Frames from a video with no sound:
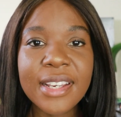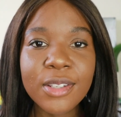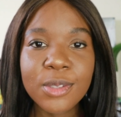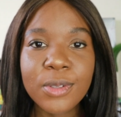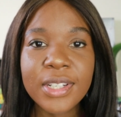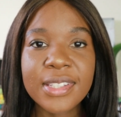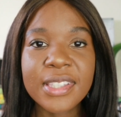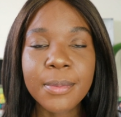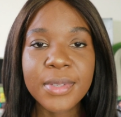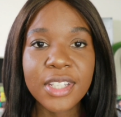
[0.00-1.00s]
I was talking to
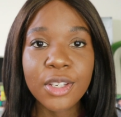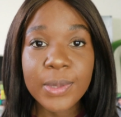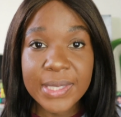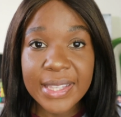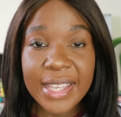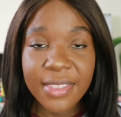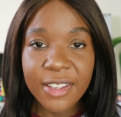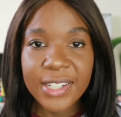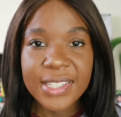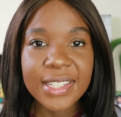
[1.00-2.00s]
somebody who's in their
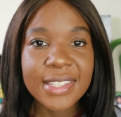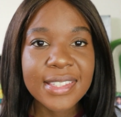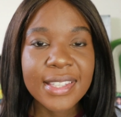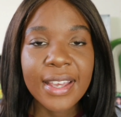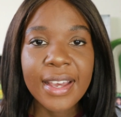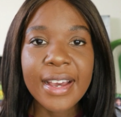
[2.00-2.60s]
30s.